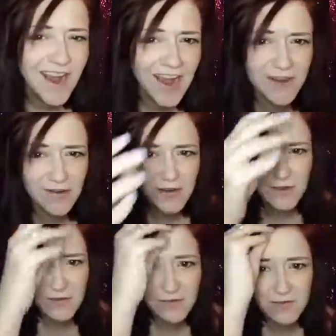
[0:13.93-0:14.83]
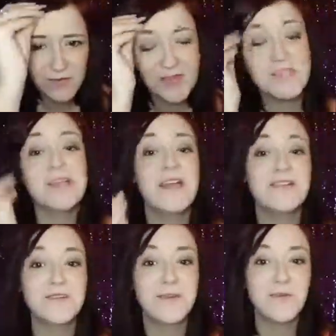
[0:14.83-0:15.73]
I don't know, this light
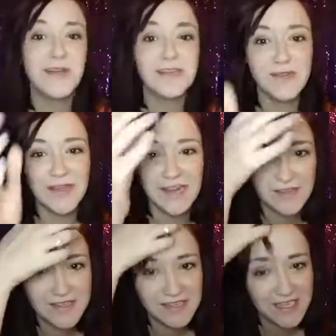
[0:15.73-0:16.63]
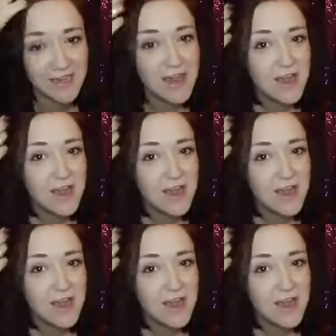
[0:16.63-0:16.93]
is so bright, so I can't really see.